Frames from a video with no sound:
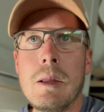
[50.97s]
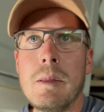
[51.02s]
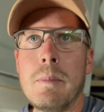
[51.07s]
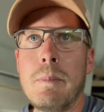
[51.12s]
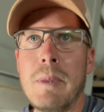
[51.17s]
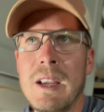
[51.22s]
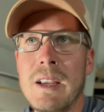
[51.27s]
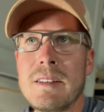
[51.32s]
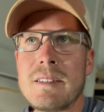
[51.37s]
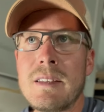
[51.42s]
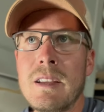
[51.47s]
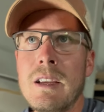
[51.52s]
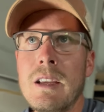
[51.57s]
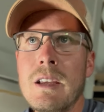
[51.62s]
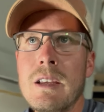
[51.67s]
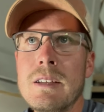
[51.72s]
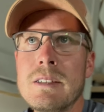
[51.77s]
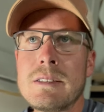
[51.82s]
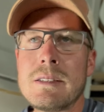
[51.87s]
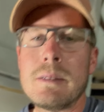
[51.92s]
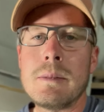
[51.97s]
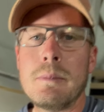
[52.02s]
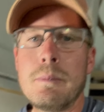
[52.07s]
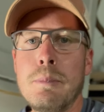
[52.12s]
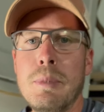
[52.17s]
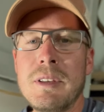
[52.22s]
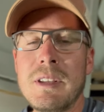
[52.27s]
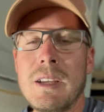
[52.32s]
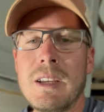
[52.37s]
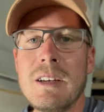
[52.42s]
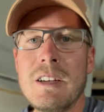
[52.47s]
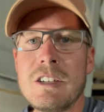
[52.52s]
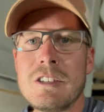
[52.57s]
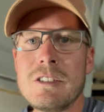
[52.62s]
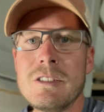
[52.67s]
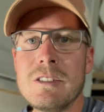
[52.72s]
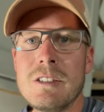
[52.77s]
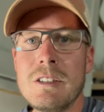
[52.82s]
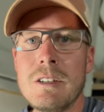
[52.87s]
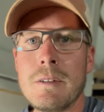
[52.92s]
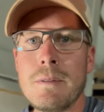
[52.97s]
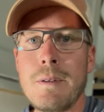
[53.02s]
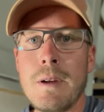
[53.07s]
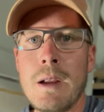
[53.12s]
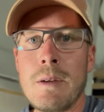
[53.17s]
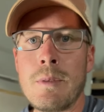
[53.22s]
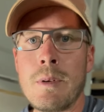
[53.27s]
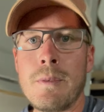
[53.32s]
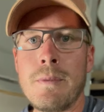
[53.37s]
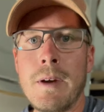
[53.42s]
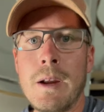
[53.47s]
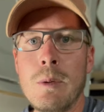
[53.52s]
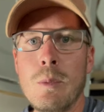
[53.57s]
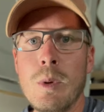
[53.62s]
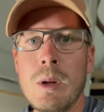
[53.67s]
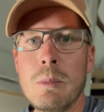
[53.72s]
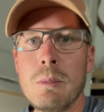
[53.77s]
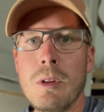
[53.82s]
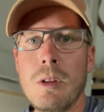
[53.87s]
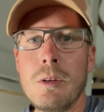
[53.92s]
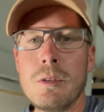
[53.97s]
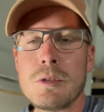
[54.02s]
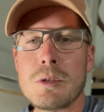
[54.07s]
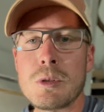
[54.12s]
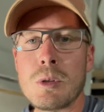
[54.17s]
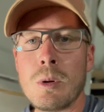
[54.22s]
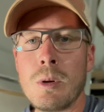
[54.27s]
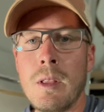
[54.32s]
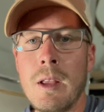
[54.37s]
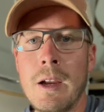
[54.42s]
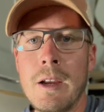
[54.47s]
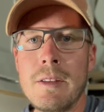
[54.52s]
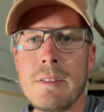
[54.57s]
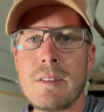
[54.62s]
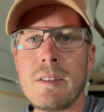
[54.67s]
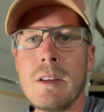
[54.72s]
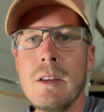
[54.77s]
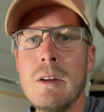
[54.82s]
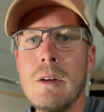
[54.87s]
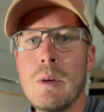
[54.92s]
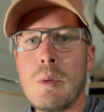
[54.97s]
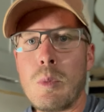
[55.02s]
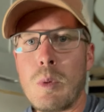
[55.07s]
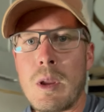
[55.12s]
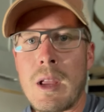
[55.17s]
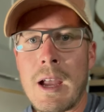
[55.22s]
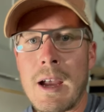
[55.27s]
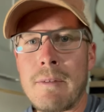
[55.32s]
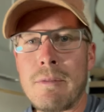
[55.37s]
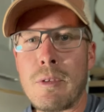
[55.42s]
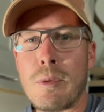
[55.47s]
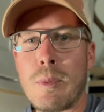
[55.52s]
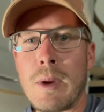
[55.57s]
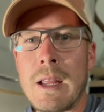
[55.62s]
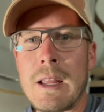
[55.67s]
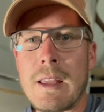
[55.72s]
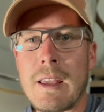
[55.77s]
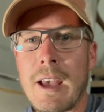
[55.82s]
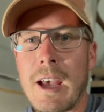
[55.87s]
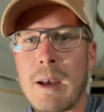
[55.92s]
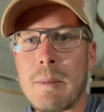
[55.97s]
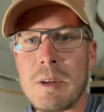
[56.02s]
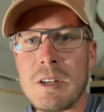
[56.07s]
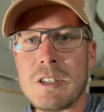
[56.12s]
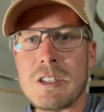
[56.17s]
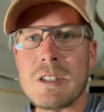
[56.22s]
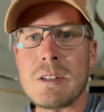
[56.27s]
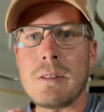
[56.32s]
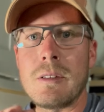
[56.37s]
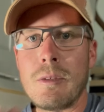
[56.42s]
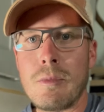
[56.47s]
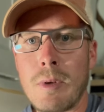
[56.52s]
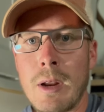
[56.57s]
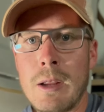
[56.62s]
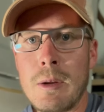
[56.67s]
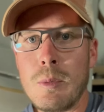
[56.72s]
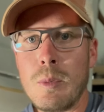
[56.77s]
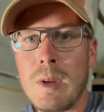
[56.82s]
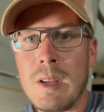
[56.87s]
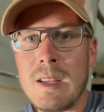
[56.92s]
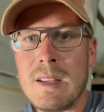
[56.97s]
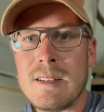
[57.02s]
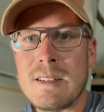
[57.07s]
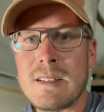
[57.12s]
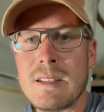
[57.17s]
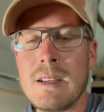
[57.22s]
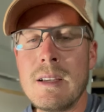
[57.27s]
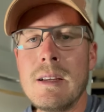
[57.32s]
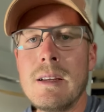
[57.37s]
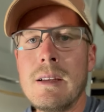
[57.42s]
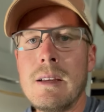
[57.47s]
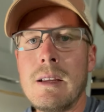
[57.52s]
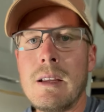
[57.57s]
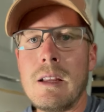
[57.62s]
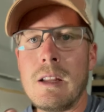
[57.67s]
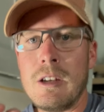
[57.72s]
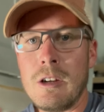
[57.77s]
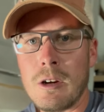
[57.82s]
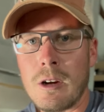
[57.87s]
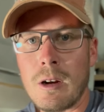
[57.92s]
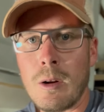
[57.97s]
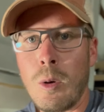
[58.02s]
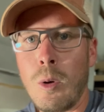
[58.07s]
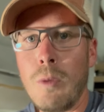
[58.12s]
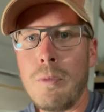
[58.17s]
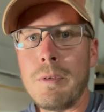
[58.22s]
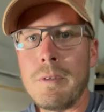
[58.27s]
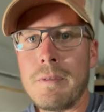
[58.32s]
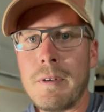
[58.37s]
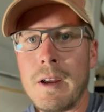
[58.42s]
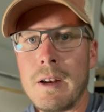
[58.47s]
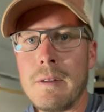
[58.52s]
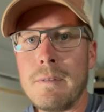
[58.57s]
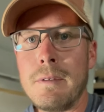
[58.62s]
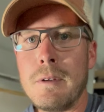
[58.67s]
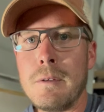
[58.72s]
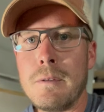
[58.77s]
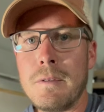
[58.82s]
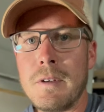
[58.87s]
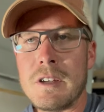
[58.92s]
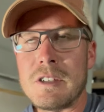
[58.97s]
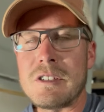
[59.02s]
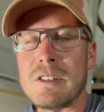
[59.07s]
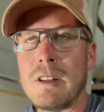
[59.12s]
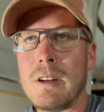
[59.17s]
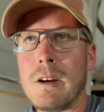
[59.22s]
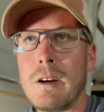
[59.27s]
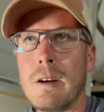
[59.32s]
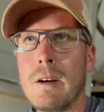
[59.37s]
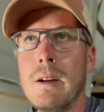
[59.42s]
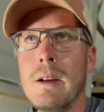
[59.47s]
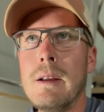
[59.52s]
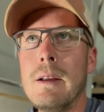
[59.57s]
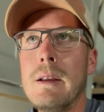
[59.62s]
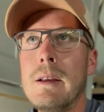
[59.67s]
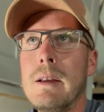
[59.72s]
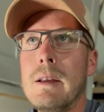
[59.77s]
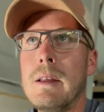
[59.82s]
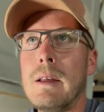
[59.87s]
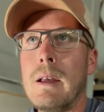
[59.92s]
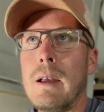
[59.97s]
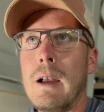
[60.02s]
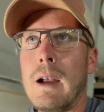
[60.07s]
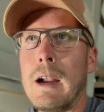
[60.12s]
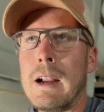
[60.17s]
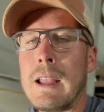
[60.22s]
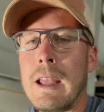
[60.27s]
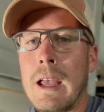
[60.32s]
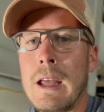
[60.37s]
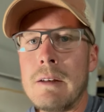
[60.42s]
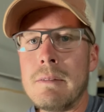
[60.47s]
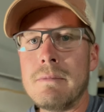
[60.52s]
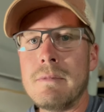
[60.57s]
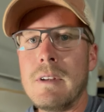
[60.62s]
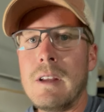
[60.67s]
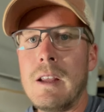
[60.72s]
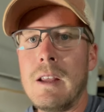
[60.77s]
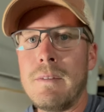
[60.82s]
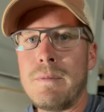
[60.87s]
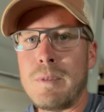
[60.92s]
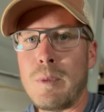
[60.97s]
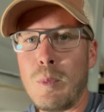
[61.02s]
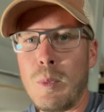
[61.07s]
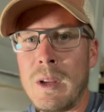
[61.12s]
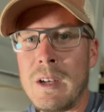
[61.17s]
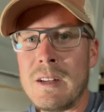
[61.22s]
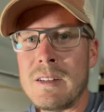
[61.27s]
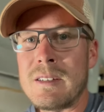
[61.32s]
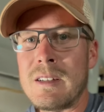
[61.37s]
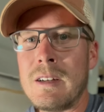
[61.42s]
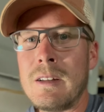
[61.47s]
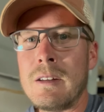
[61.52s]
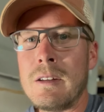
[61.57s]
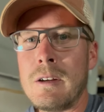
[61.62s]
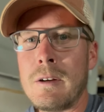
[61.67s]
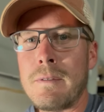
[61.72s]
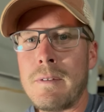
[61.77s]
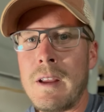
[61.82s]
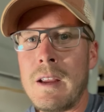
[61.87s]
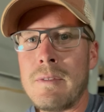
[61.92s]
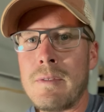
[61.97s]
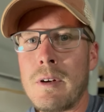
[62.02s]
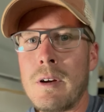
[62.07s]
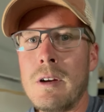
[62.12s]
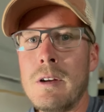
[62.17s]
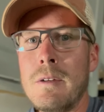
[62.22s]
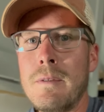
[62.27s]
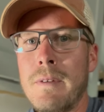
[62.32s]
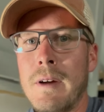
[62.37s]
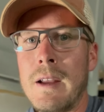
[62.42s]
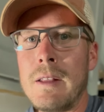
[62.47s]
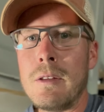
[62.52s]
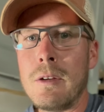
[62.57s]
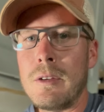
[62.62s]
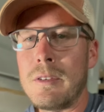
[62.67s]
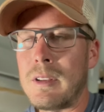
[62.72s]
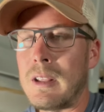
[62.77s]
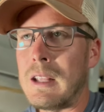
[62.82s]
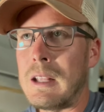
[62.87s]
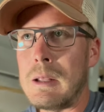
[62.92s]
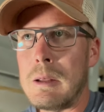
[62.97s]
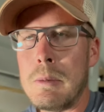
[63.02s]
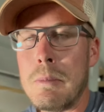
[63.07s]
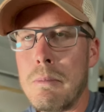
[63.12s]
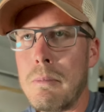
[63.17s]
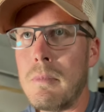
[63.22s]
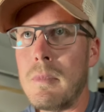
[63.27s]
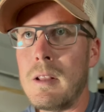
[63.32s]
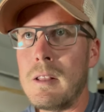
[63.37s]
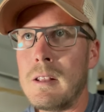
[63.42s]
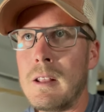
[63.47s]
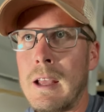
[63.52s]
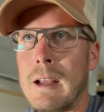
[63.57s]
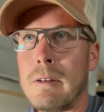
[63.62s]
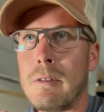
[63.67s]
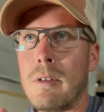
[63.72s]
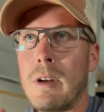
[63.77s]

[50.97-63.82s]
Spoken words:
Biggest thing is put the conditions in your favor. Find wind-blown shorelines where you have the right cabbage, the right weeds, and you're going to hopefully find a few fish there. Again, if the wind isn't in your favor and you find those in that